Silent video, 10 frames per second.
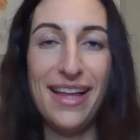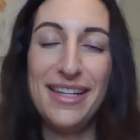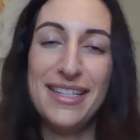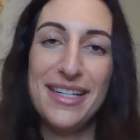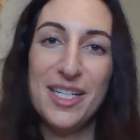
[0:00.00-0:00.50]
and
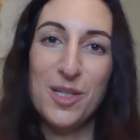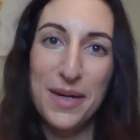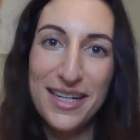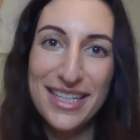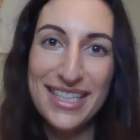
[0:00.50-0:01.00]
these
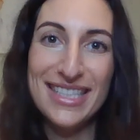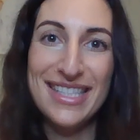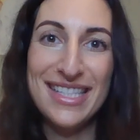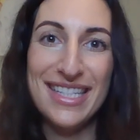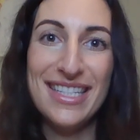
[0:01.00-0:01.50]

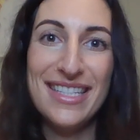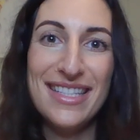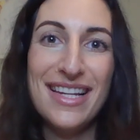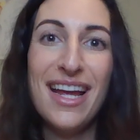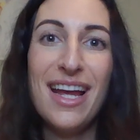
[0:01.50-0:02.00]
experiences